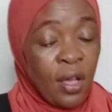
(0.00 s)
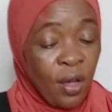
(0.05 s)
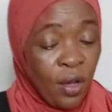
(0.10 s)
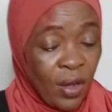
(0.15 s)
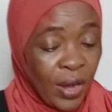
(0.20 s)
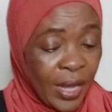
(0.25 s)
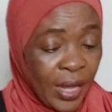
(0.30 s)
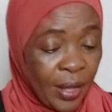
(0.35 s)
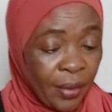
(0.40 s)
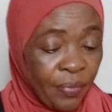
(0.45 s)

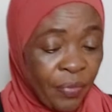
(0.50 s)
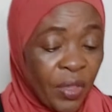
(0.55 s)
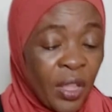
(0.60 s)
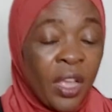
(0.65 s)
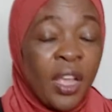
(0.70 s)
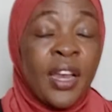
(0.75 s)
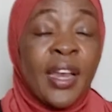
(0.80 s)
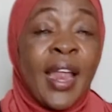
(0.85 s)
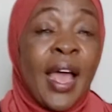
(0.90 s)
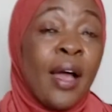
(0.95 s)
Okay,
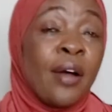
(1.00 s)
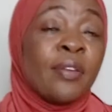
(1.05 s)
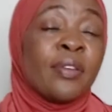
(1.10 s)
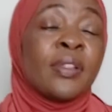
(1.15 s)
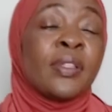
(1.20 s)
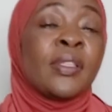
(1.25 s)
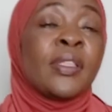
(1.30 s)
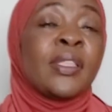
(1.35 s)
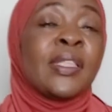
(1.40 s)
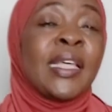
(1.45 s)
now,
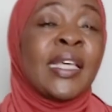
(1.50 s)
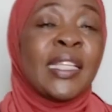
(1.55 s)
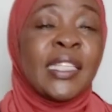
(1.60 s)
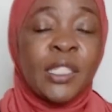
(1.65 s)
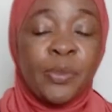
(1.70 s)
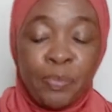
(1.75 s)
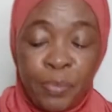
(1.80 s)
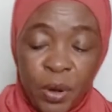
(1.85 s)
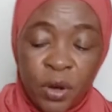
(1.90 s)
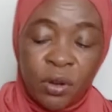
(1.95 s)

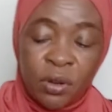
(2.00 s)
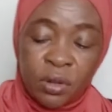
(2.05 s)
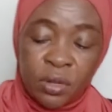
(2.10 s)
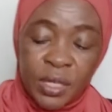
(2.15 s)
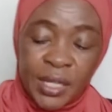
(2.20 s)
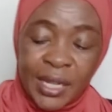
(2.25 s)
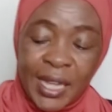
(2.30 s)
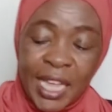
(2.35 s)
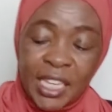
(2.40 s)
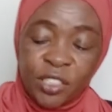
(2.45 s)
this book,
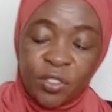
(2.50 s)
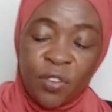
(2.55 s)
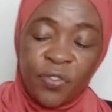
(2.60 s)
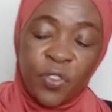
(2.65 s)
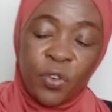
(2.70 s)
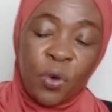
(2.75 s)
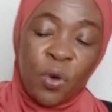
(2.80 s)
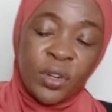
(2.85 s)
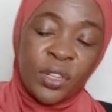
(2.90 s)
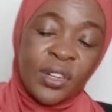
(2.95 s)
The Cashflow
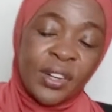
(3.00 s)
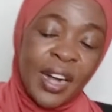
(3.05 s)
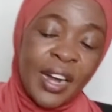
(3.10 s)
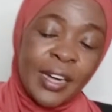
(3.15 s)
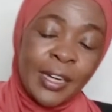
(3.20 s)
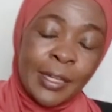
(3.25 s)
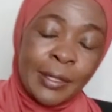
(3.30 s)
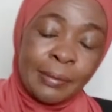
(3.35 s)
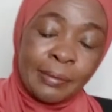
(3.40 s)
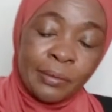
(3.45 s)

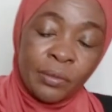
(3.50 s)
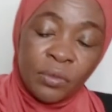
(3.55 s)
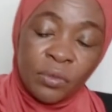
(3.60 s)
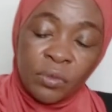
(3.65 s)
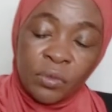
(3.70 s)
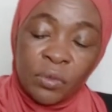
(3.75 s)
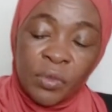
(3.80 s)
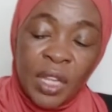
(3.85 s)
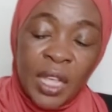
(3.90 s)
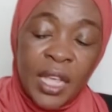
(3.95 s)
Quadrant,
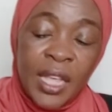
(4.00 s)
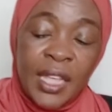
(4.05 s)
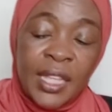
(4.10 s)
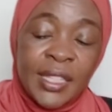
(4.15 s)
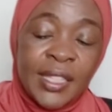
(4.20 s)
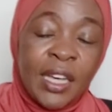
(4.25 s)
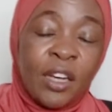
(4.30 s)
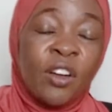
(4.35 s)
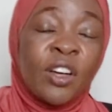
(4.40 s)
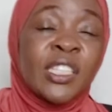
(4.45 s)

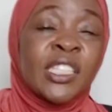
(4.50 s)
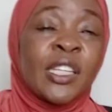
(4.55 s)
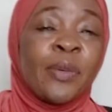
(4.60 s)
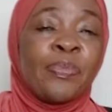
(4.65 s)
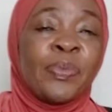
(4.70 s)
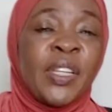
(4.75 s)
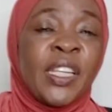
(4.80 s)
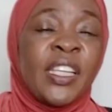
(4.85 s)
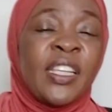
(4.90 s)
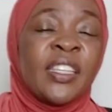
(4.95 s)
the
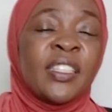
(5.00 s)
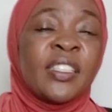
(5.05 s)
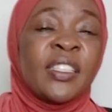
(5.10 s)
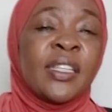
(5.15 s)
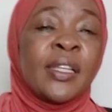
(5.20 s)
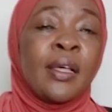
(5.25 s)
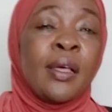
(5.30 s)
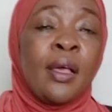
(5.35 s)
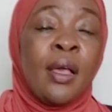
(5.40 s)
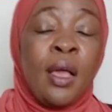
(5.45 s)
concept is,
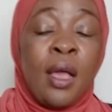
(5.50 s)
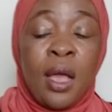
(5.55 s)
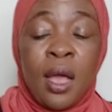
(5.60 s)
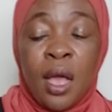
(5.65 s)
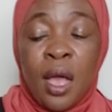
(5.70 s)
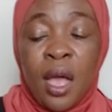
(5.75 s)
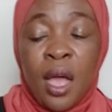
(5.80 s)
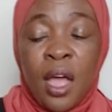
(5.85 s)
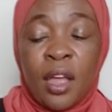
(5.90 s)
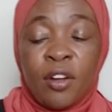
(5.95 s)

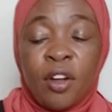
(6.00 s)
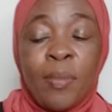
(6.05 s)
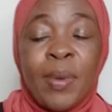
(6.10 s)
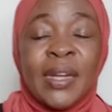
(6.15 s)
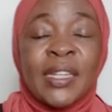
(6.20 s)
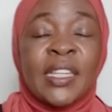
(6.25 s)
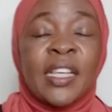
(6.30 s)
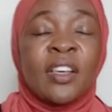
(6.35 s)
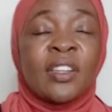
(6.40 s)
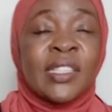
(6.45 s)

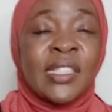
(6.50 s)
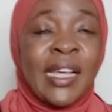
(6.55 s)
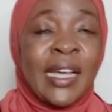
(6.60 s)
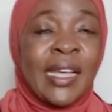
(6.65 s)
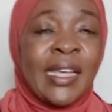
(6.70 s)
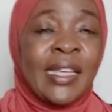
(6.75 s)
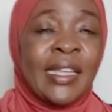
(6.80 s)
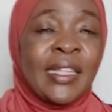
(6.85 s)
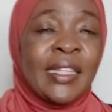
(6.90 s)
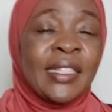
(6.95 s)
Robert
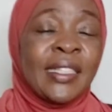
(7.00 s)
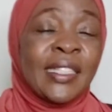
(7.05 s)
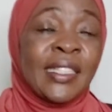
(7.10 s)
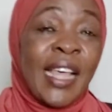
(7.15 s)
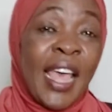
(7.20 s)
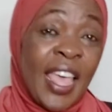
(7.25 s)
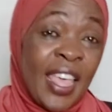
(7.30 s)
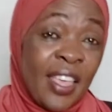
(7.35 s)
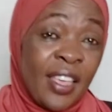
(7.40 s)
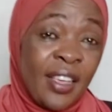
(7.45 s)
Kiyosaki is
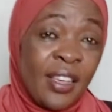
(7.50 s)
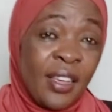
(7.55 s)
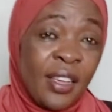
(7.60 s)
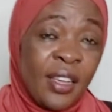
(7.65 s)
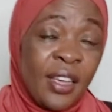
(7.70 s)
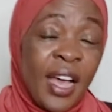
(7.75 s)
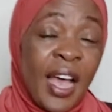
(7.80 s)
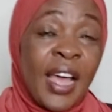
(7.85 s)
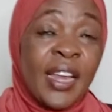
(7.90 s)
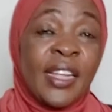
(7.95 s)
saying,
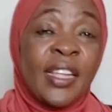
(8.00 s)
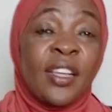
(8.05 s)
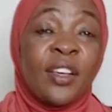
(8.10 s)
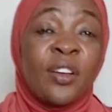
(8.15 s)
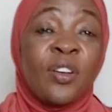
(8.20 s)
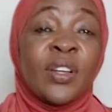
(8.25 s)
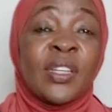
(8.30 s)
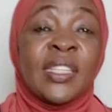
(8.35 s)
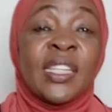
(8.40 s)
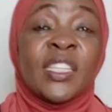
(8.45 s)
and he
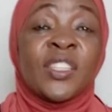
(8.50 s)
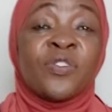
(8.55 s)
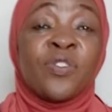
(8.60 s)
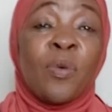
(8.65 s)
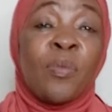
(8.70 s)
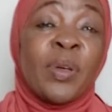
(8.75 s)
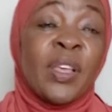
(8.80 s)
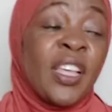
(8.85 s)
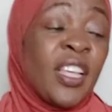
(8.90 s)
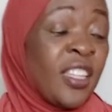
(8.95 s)
got this
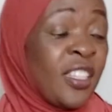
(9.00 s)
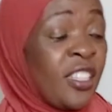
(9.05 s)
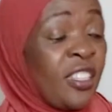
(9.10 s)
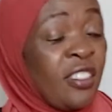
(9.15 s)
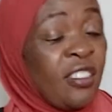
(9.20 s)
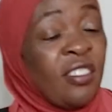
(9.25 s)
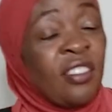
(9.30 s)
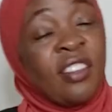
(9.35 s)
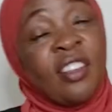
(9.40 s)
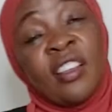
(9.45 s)
from
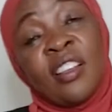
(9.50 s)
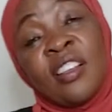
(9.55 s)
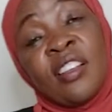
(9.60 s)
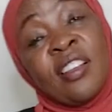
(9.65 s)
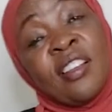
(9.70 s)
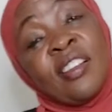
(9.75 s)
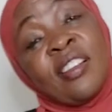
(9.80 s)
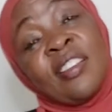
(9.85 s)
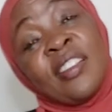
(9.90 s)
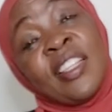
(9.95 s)

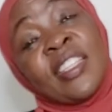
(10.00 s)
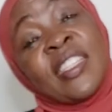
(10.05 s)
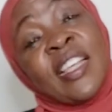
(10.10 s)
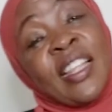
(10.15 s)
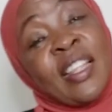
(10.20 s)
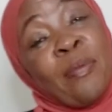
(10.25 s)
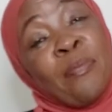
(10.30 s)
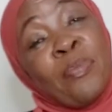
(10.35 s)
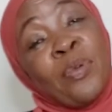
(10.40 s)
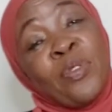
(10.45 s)
this
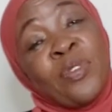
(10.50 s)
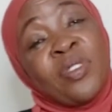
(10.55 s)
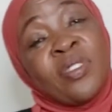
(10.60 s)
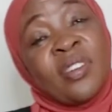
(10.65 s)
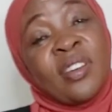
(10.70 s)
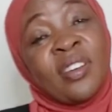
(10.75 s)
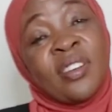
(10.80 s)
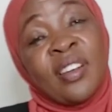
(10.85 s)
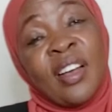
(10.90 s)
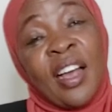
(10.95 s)
other book,
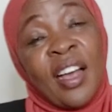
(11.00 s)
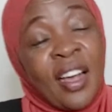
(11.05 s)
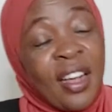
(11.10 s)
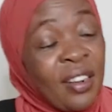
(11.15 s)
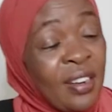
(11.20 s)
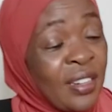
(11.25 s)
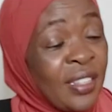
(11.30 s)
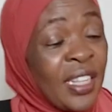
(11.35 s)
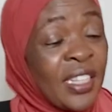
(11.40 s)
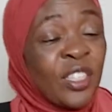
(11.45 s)

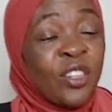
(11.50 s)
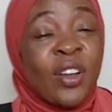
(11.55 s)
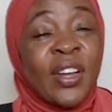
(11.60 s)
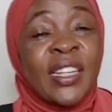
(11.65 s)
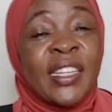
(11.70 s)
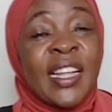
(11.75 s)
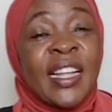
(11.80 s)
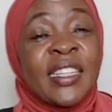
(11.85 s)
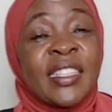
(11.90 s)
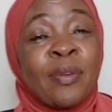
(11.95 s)
the story he
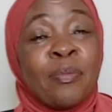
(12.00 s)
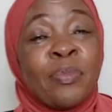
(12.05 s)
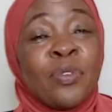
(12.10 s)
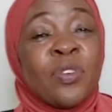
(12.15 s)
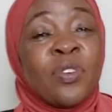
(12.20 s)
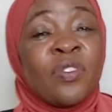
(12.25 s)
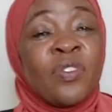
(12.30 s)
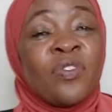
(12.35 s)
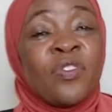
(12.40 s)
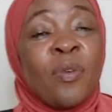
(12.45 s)
tells the
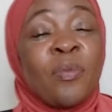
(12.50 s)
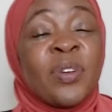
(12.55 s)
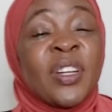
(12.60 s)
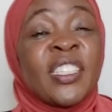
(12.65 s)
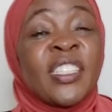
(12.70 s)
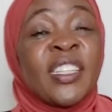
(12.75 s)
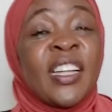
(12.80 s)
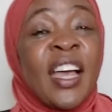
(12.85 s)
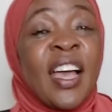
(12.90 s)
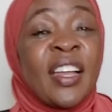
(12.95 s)
book from
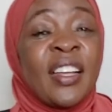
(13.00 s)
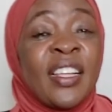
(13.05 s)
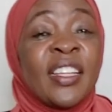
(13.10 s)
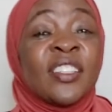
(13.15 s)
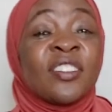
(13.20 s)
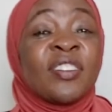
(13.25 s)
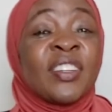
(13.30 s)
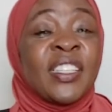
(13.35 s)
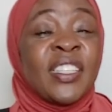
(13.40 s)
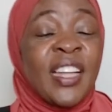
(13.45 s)

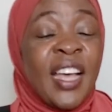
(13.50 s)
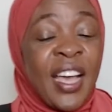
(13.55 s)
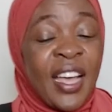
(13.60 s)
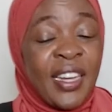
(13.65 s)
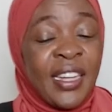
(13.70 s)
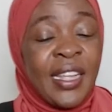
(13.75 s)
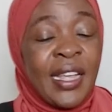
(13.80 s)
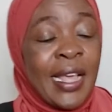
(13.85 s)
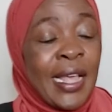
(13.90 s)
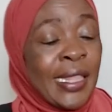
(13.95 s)
his rich
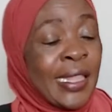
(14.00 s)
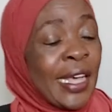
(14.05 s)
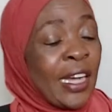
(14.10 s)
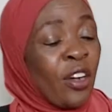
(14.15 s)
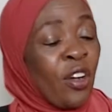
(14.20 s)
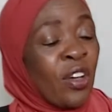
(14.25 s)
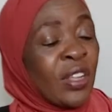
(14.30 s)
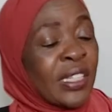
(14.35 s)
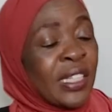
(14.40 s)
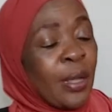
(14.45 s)
dad, the
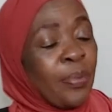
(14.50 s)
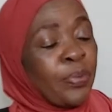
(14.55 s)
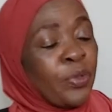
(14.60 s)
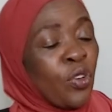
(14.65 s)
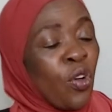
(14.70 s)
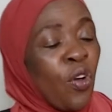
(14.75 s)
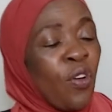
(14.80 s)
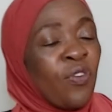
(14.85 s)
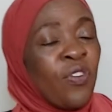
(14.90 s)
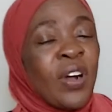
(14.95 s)
concept
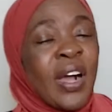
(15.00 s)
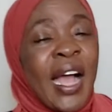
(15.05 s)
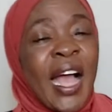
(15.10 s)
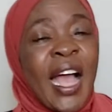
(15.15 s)
of